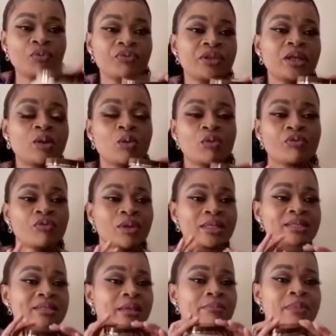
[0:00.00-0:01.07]
The coffee one
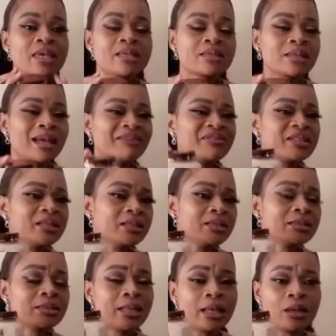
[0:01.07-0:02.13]
is amazing. I've seen
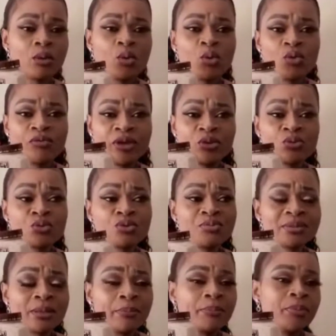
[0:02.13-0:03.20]
like all over YouTube
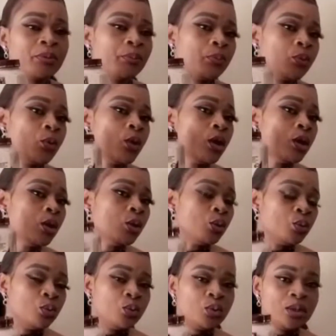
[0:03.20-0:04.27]
some people
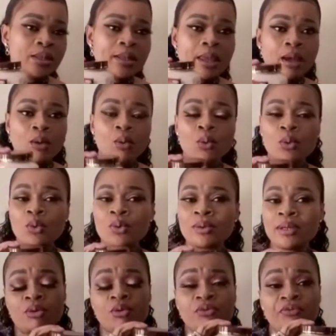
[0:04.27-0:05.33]
doing their
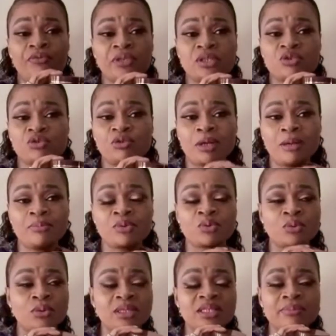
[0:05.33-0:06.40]
own coffee scrub,
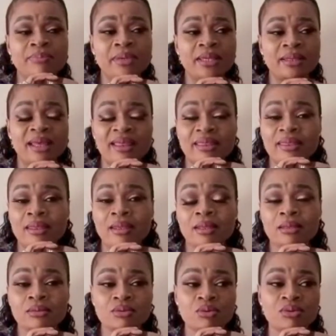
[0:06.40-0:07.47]
so it's better, I
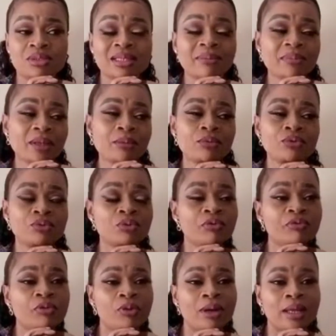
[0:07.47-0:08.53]
think. So sometimes, you know,
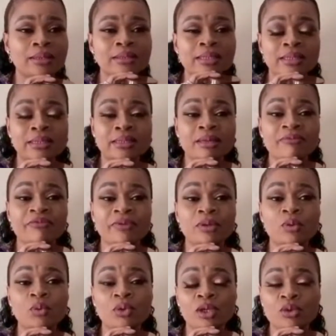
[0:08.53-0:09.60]
for like just something
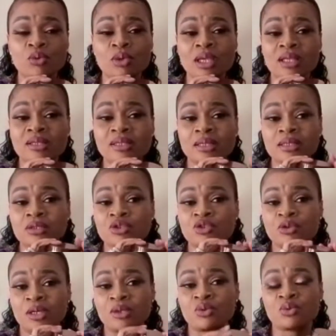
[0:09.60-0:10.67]
quick, you can just
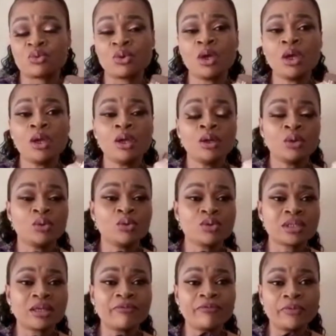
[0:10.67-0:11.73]
try to do
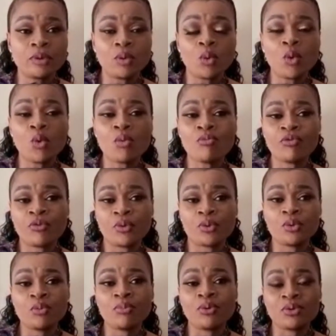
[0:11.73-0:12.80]
something home for
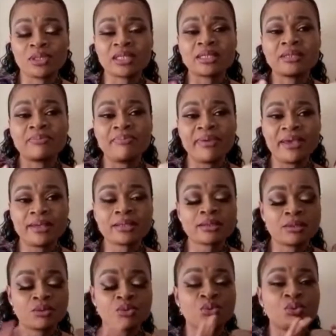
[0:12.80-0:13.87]
you, but it's best
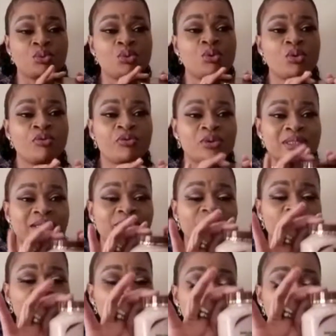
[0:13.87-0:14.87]
to go for something which